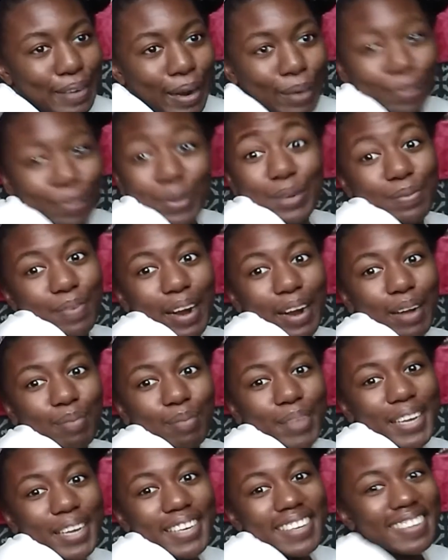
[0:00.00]
I wouldn't
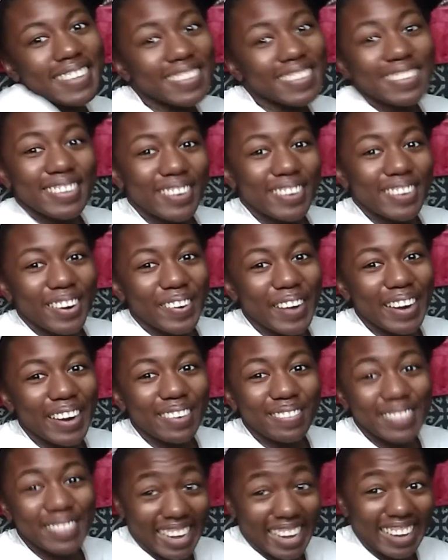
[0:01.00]
recommend it. 0 out of
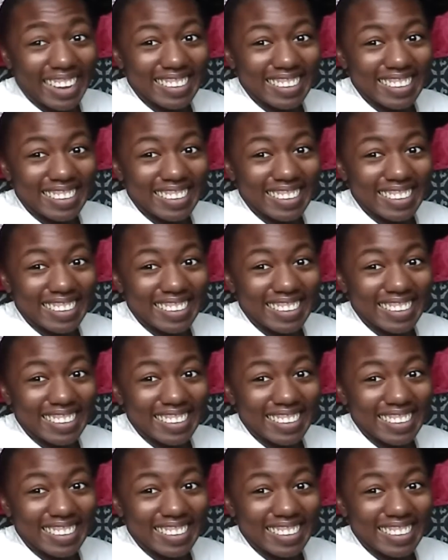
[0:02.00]
10.